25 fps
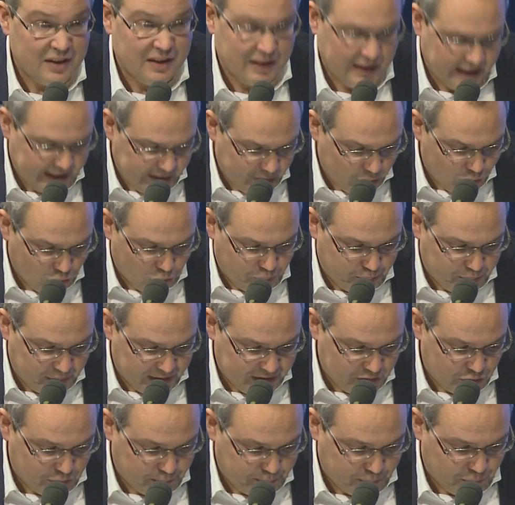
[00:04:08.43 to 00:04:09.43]
legal
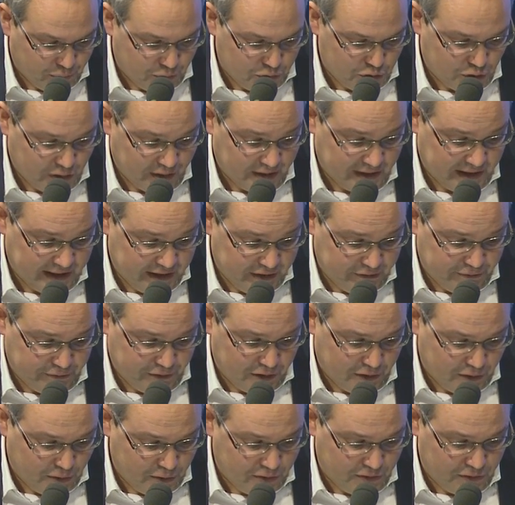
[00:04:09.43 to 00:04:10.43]
principles are
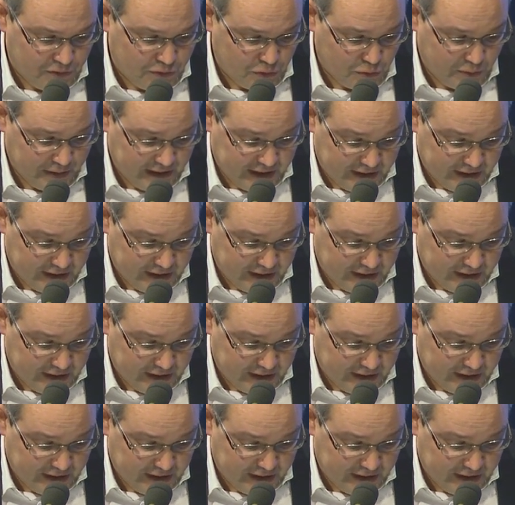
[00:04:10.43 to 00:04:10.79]
invoked to